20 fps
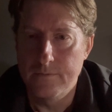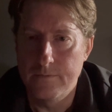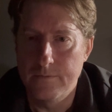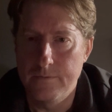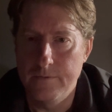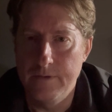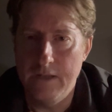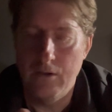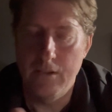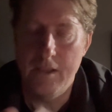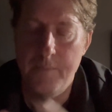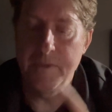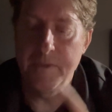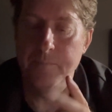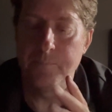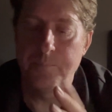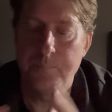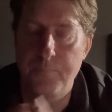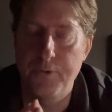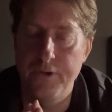Now let me
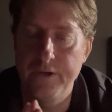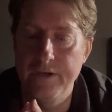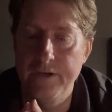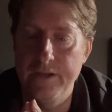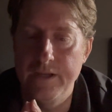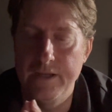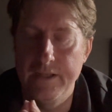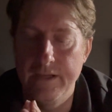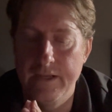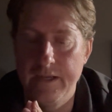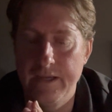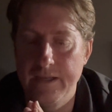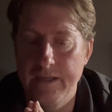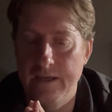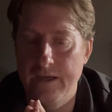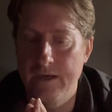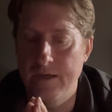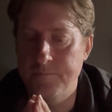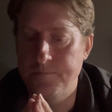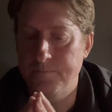put it in
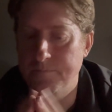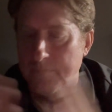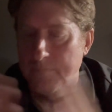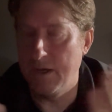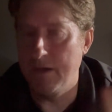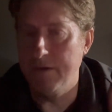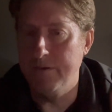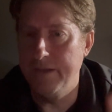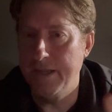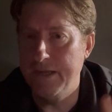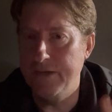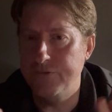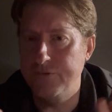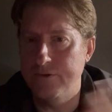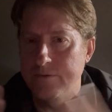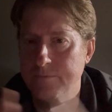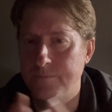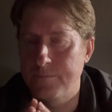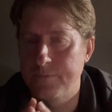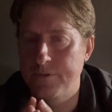a
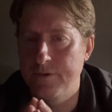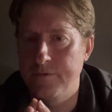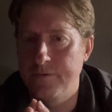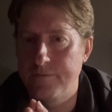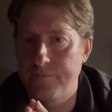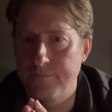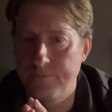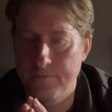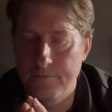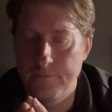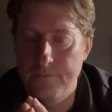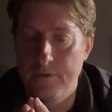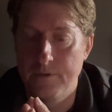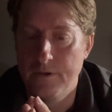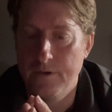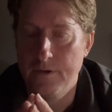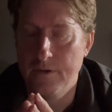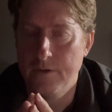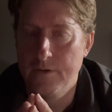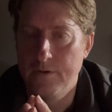nation, since
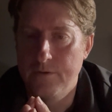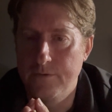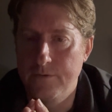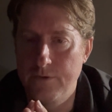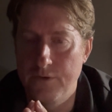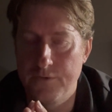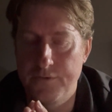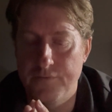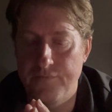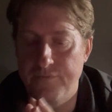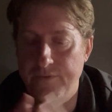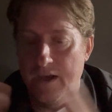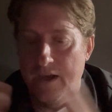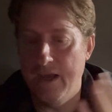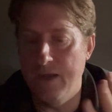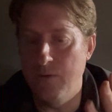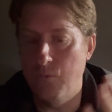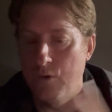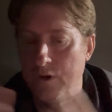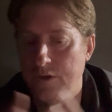Joseph
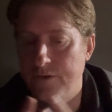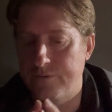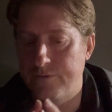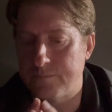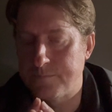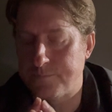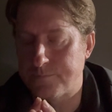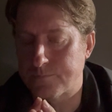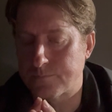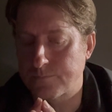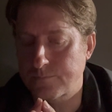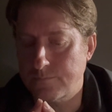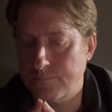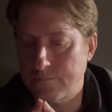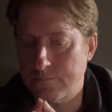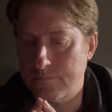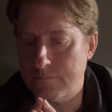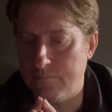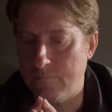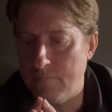Nye was
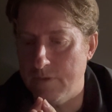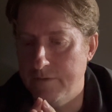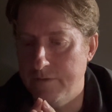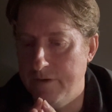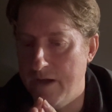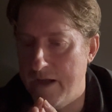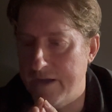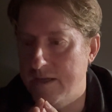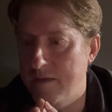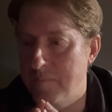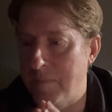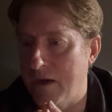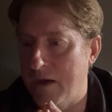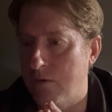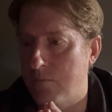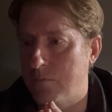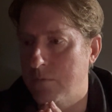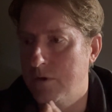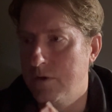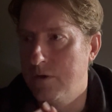talking
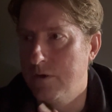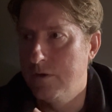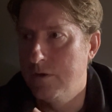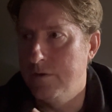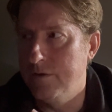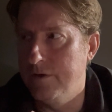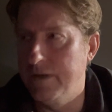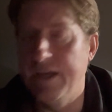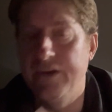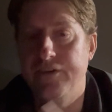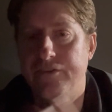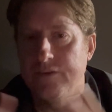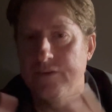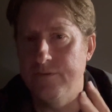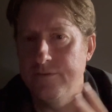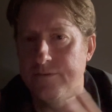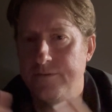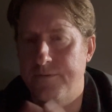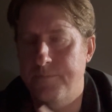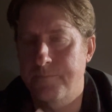about
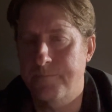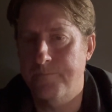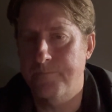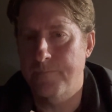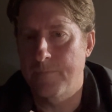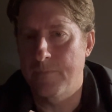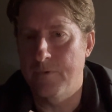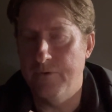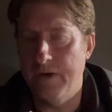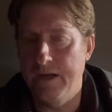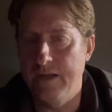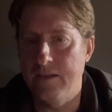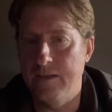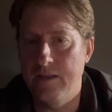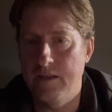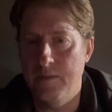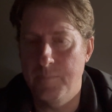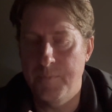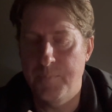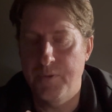nations, right?
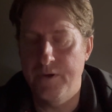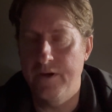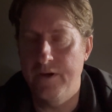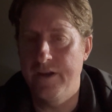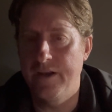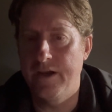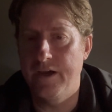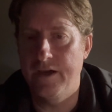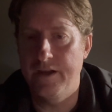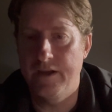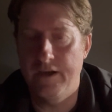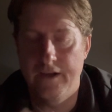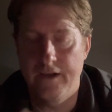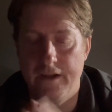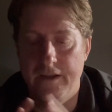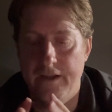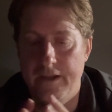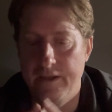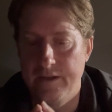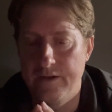Let me put it
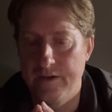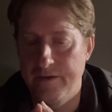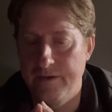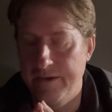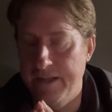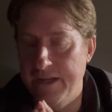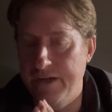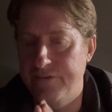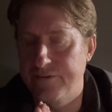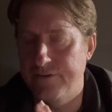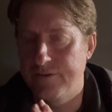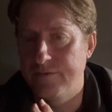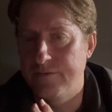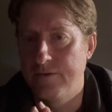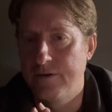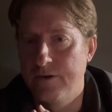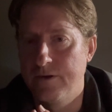in a nation